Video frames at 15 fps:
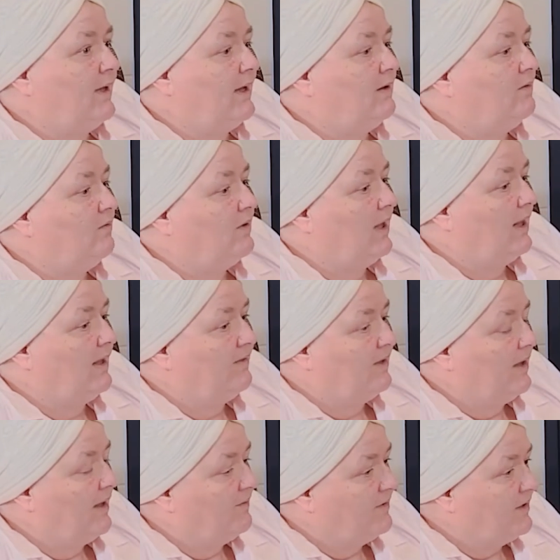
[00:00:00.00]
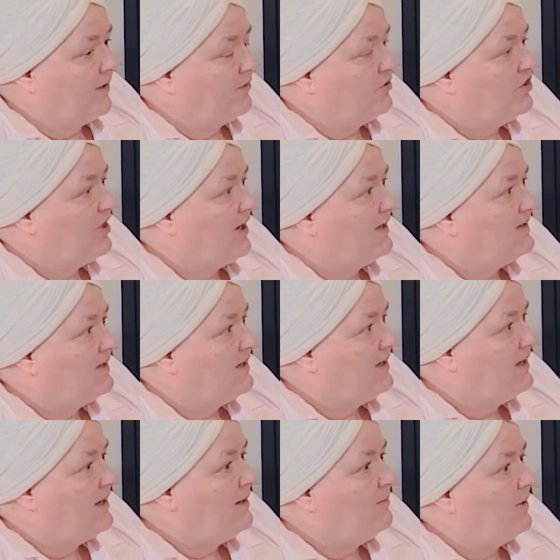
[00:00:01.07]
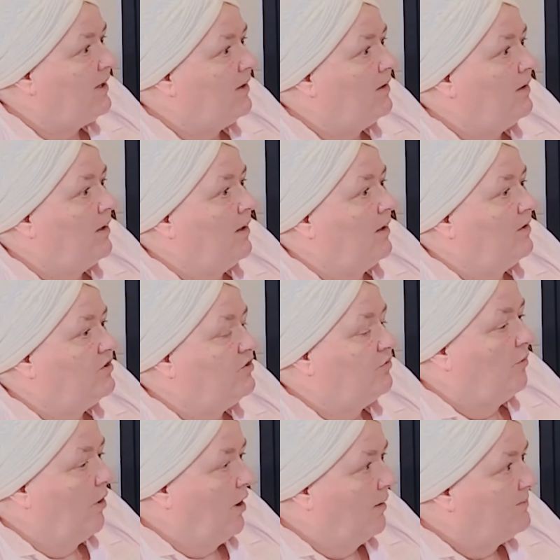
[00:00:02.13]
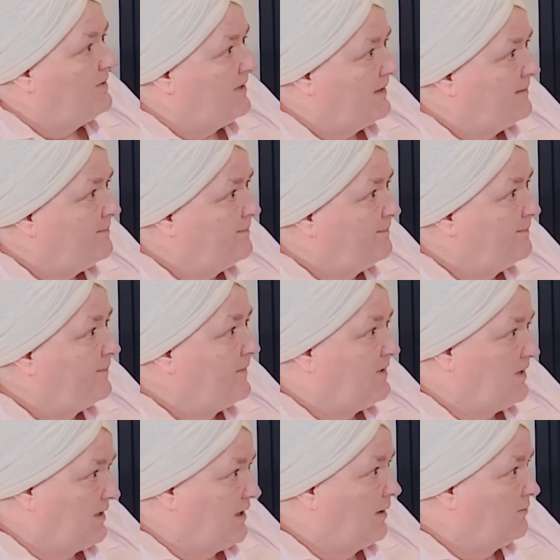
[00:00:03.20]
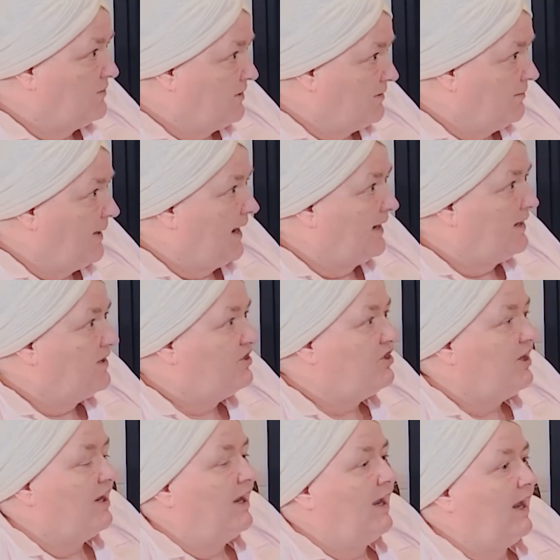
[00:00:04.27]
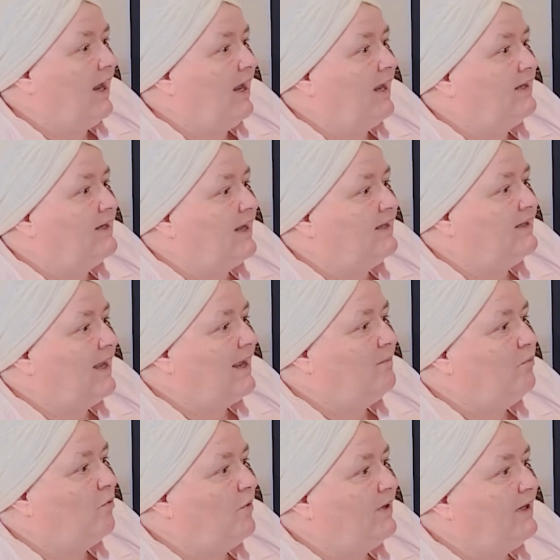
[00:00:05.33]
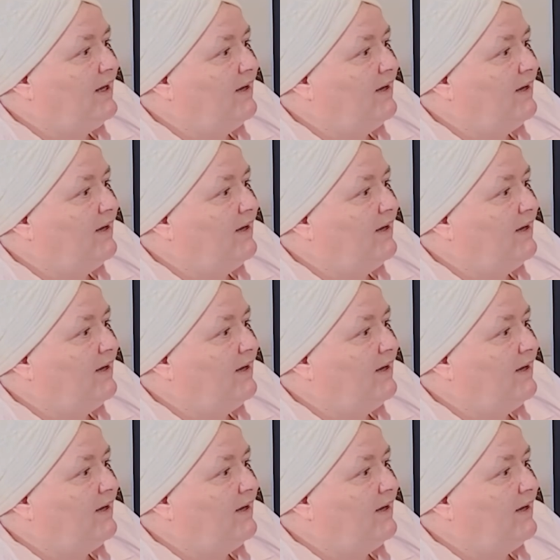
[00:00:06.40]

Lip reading: then they'll have another chance in an email to opt in, to come to the package. And at that point,